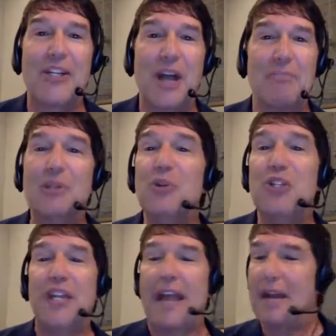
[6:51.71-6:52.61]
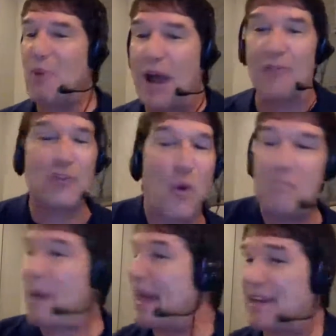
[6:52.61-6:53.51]
I'm like John Belushi in Animal
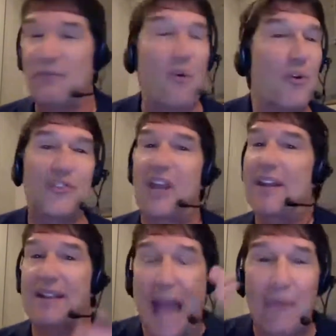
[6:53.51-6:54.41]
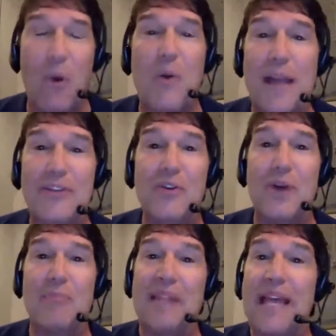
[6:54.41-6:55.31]
House going back and forth saying, God, what
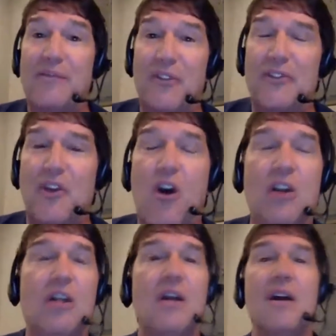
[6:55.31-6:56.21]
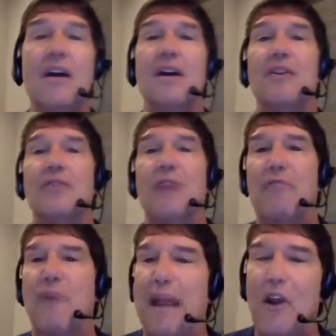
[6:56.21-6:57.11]
do I do? I'm late for the talk.
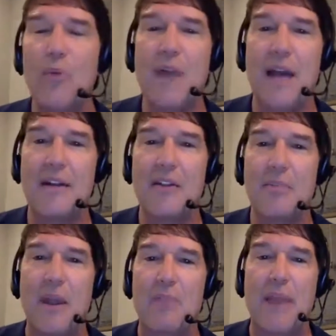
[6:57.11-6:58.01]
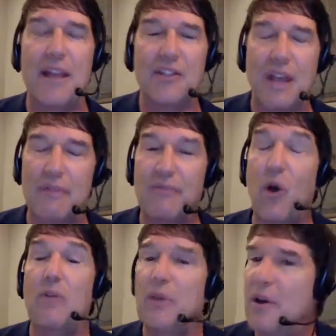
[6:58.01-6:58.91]
So I ran home, got another pair of
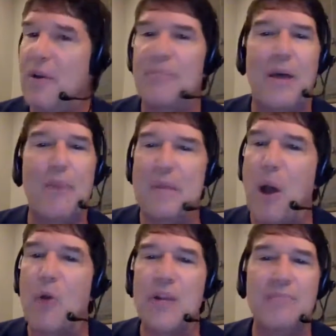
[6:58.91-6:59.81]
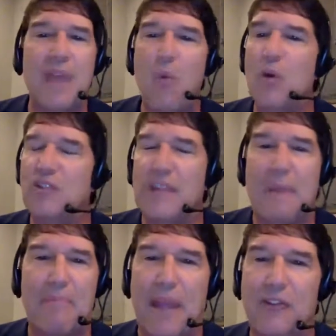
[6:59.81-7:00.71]
pants. I thought, you know, there'll be a podium. They
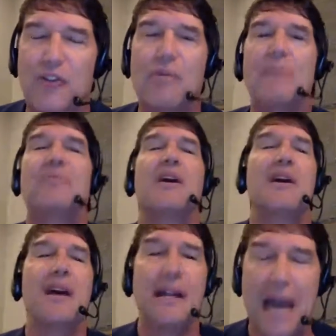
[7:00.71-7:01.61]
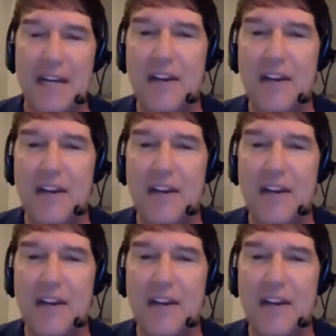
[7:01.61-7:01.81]
won't see my pants are ripped.